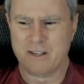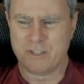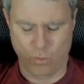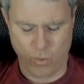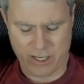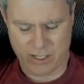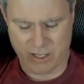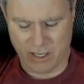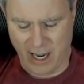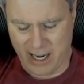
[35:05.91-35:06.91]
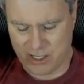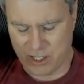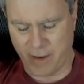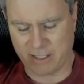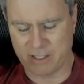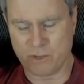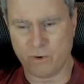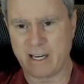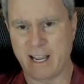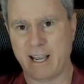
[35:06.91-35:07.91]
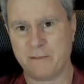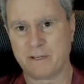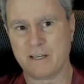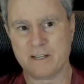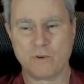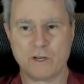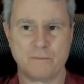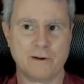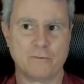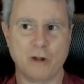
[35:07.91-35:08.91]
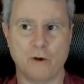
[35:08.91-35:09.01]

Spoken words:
So what I suspect is going to happen is going to be